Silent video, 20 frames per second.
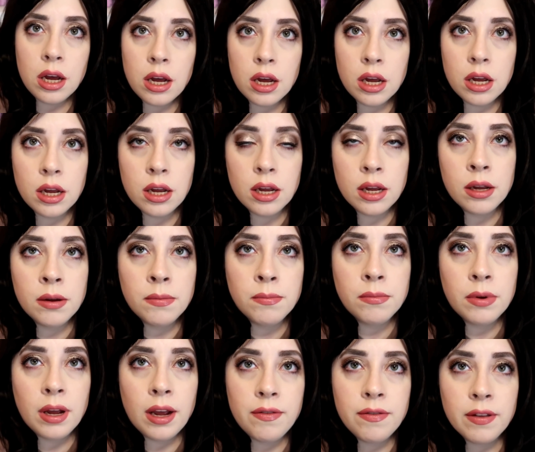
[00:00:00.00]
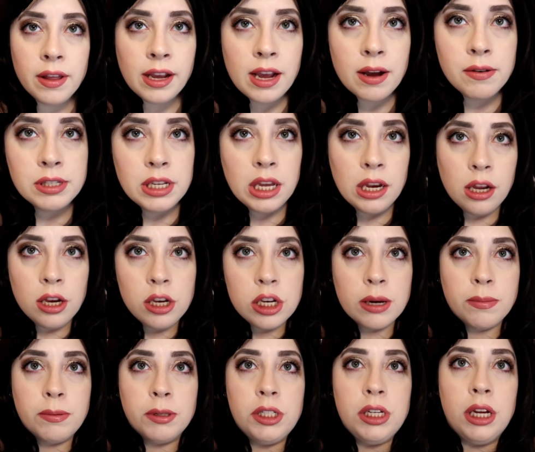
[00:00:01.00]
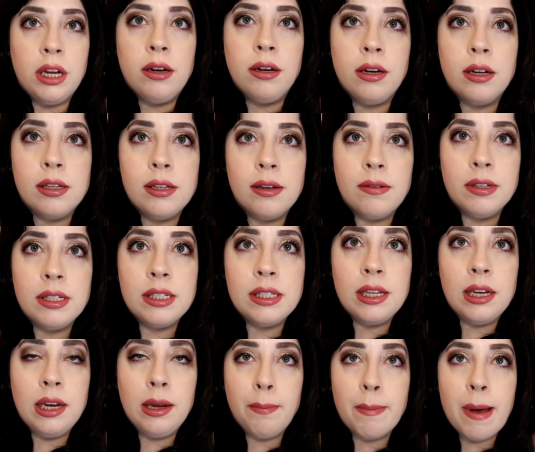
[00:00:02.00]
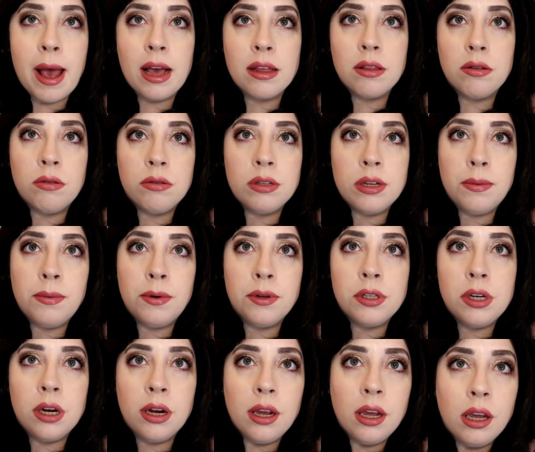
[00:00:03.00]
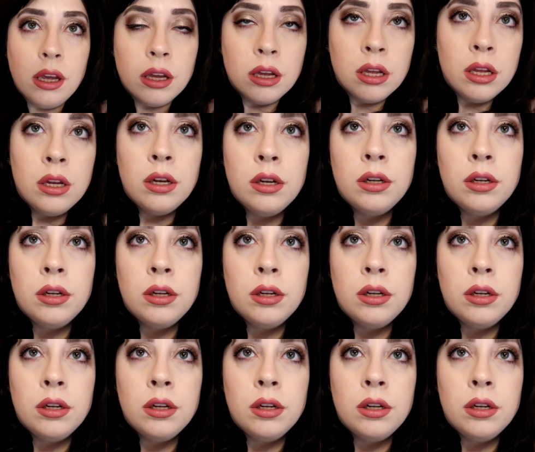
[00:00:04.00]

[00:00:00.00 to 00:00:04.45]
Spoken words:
I feel like I was getting a double chin because I was sitting back the whole time I was talking.